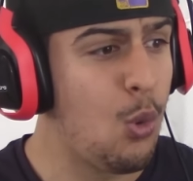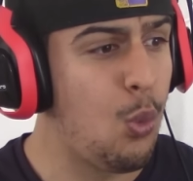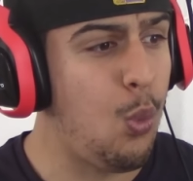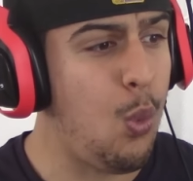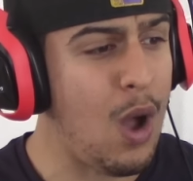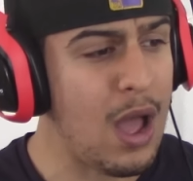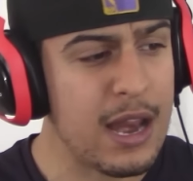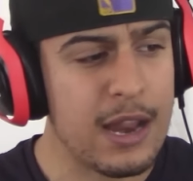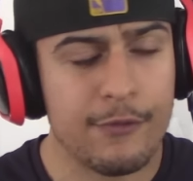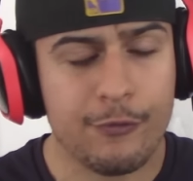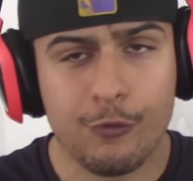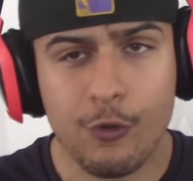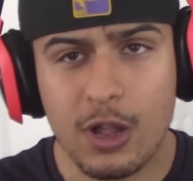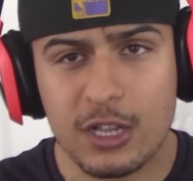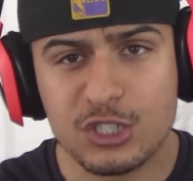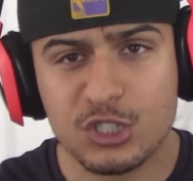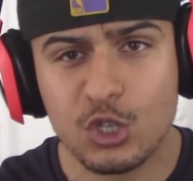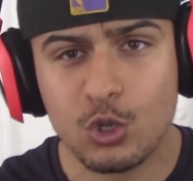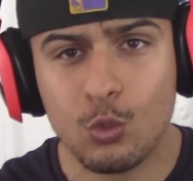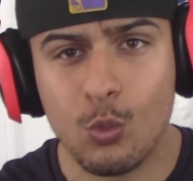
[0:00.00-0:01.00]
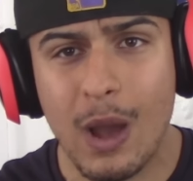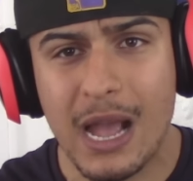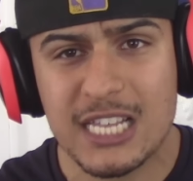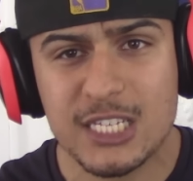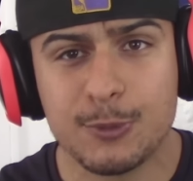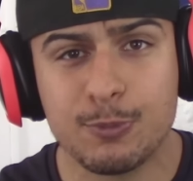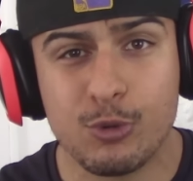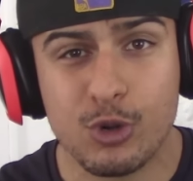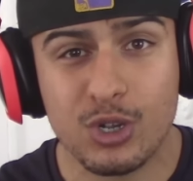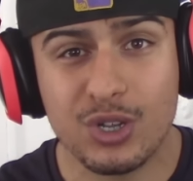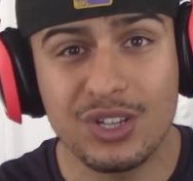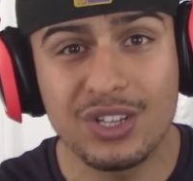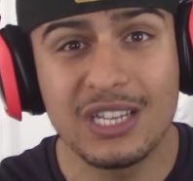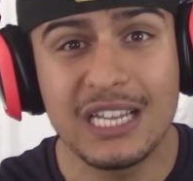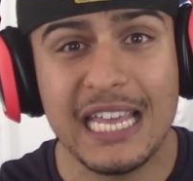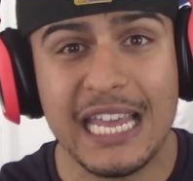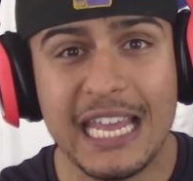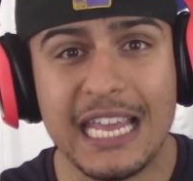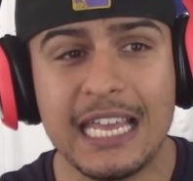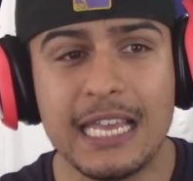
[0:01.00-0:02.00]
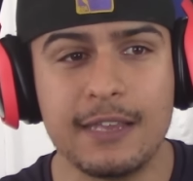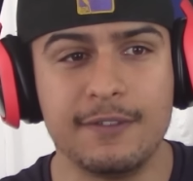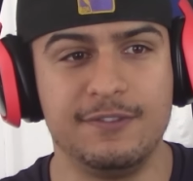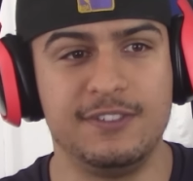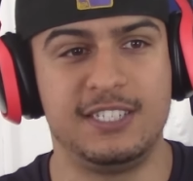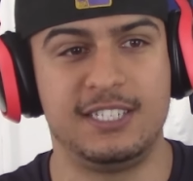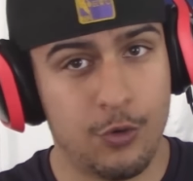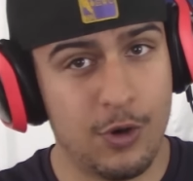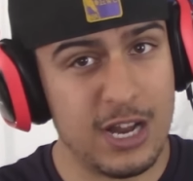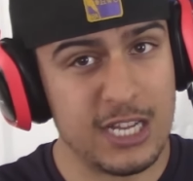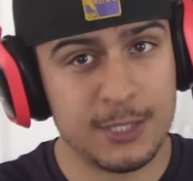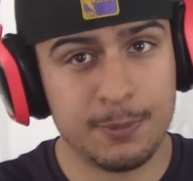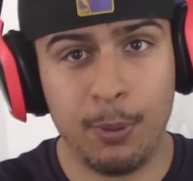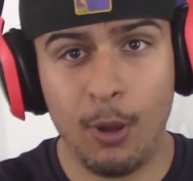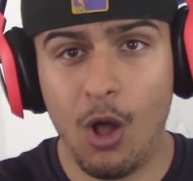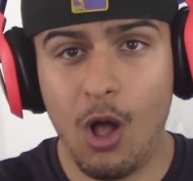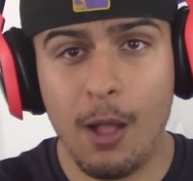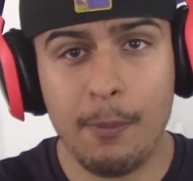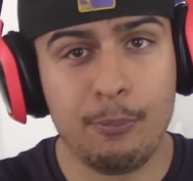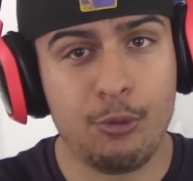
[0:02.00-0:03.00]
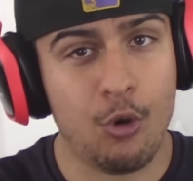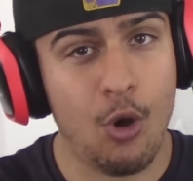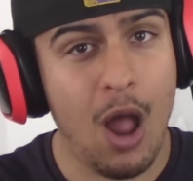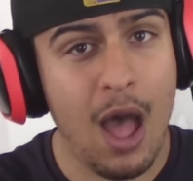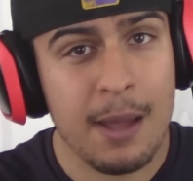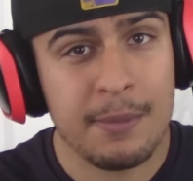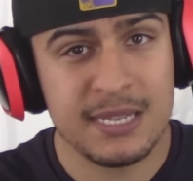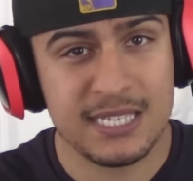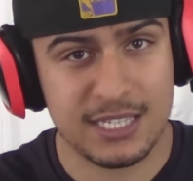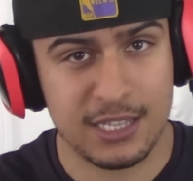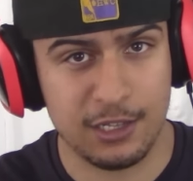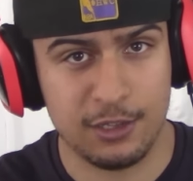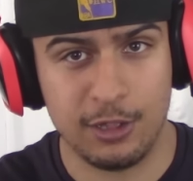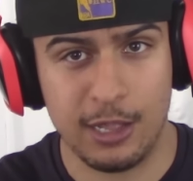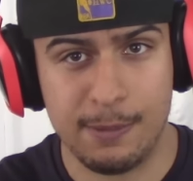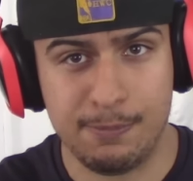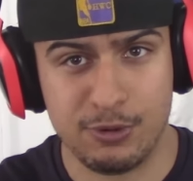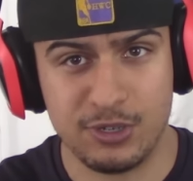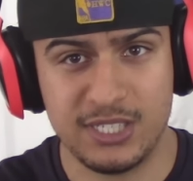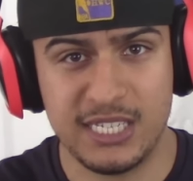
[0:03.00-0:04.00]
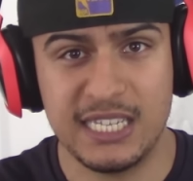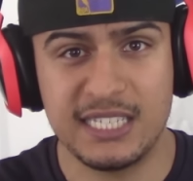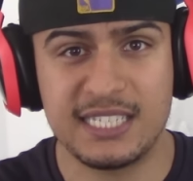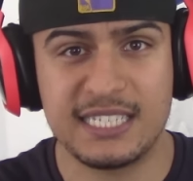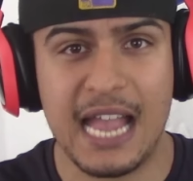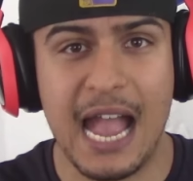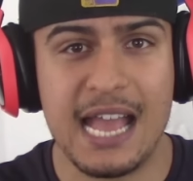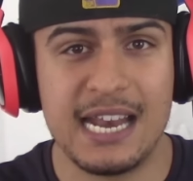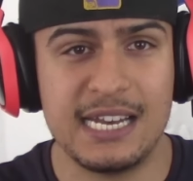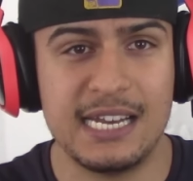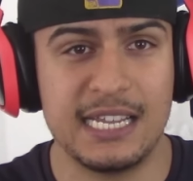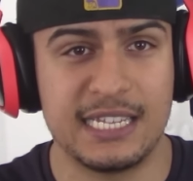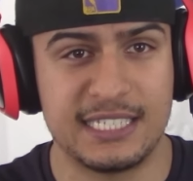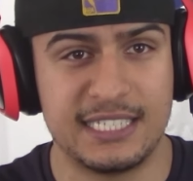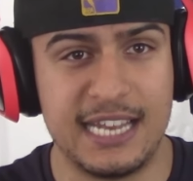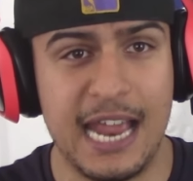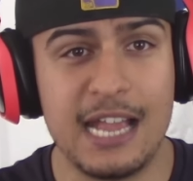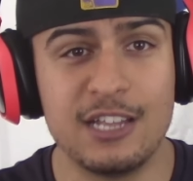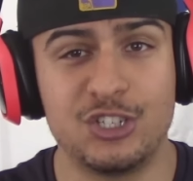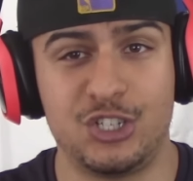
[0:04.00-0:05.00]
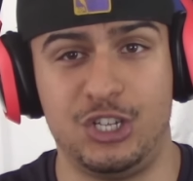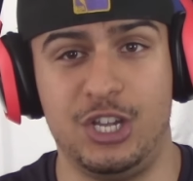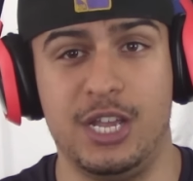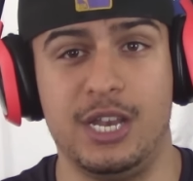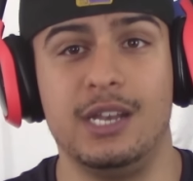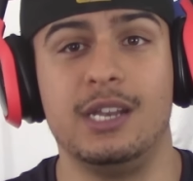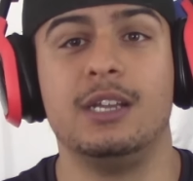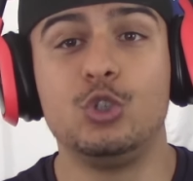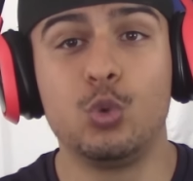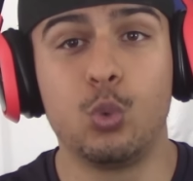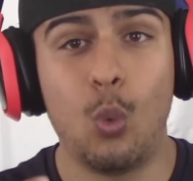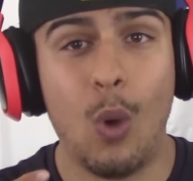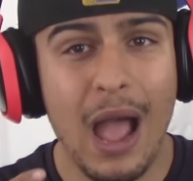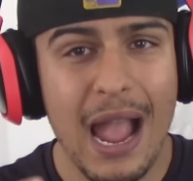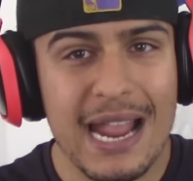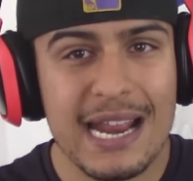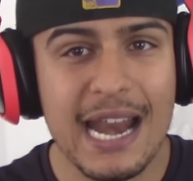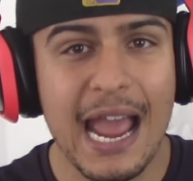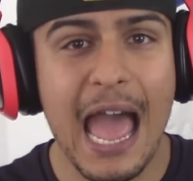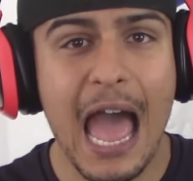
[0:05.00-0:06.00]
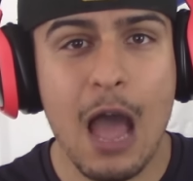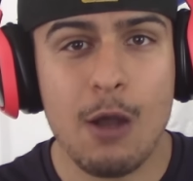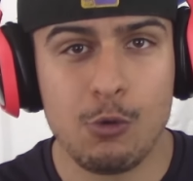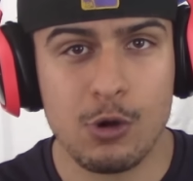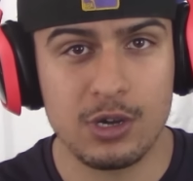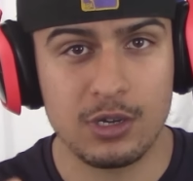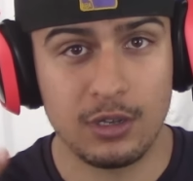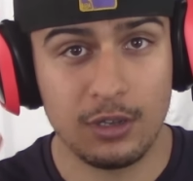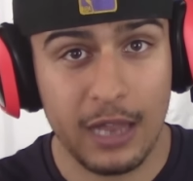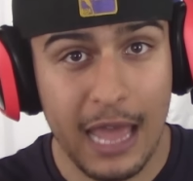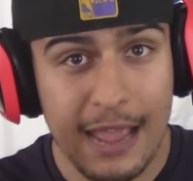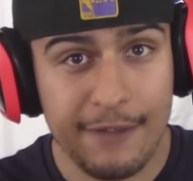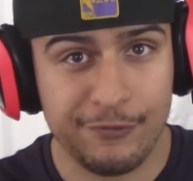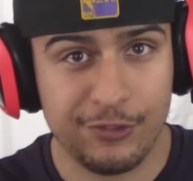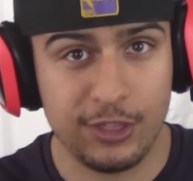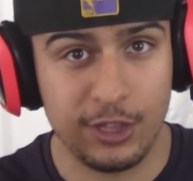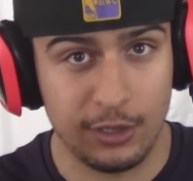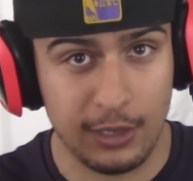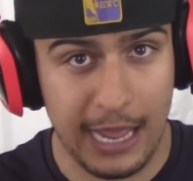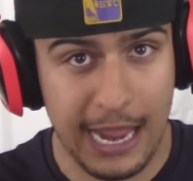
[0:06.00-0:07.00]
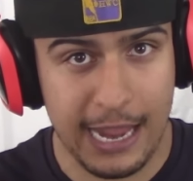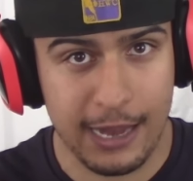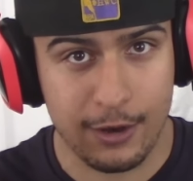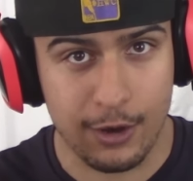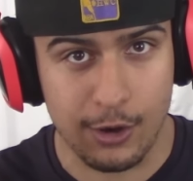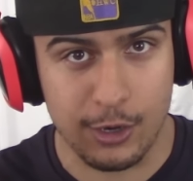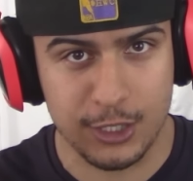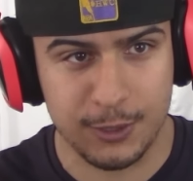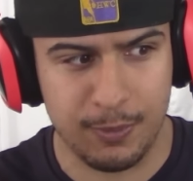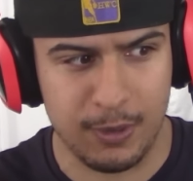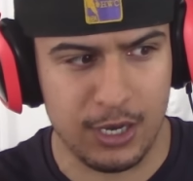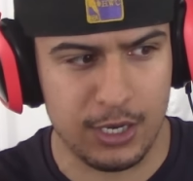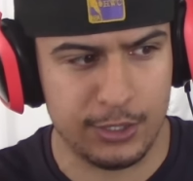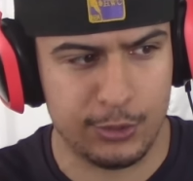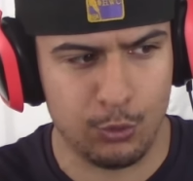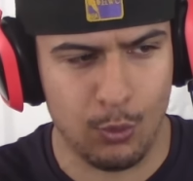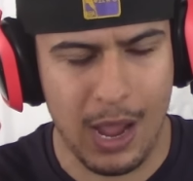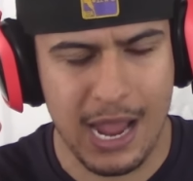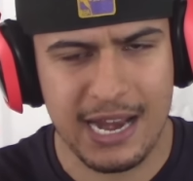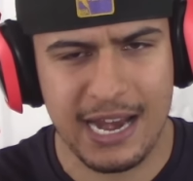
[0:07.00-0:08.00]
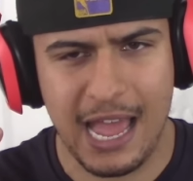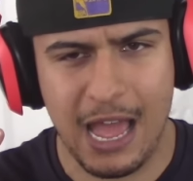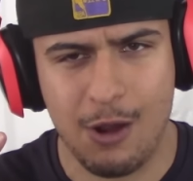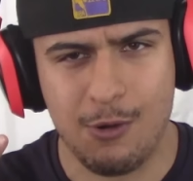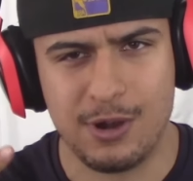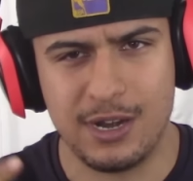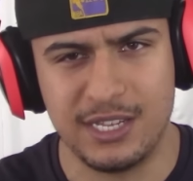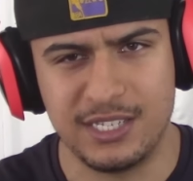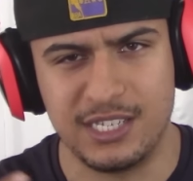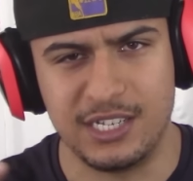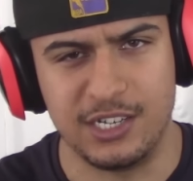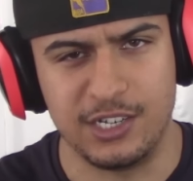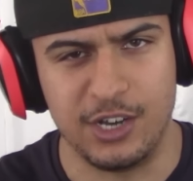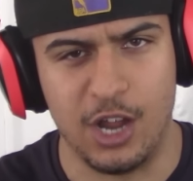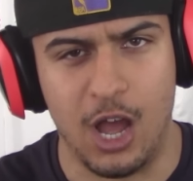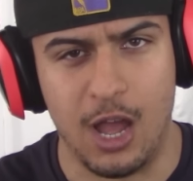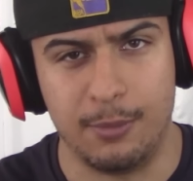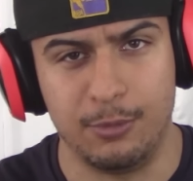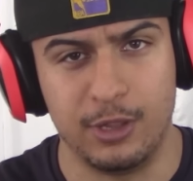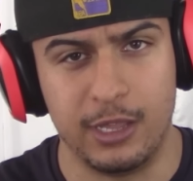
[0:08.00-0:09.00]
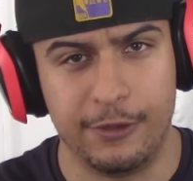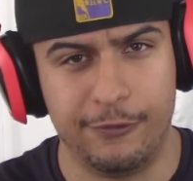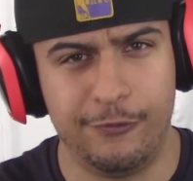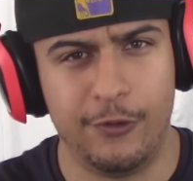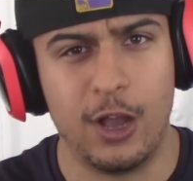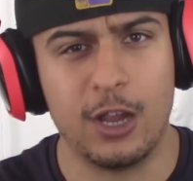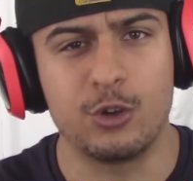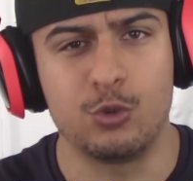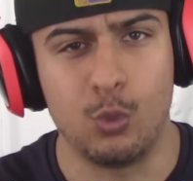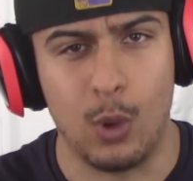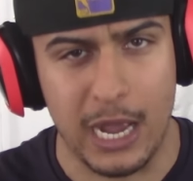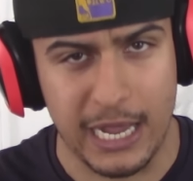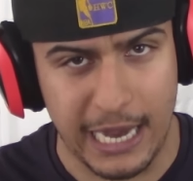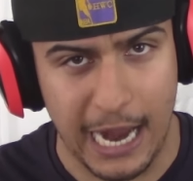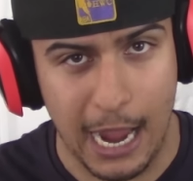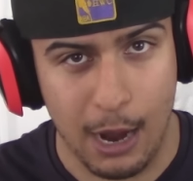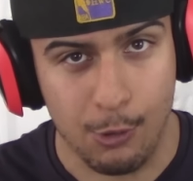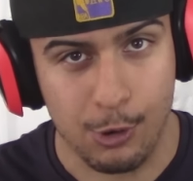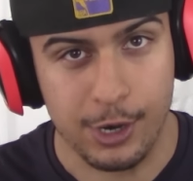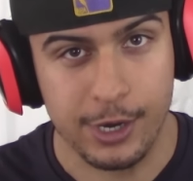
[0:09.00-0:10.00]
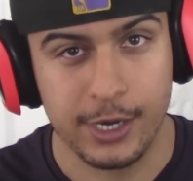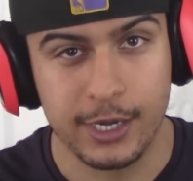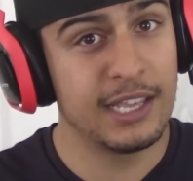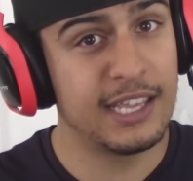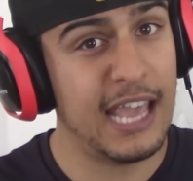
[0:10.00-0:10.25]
what if Russell Westbrook leaves? Chris Paul promised the Clippers he'd sign an extension. Dwight Howard left the Lakers, but Dwight Howard is an anomaly. Fuck Dwight Howard.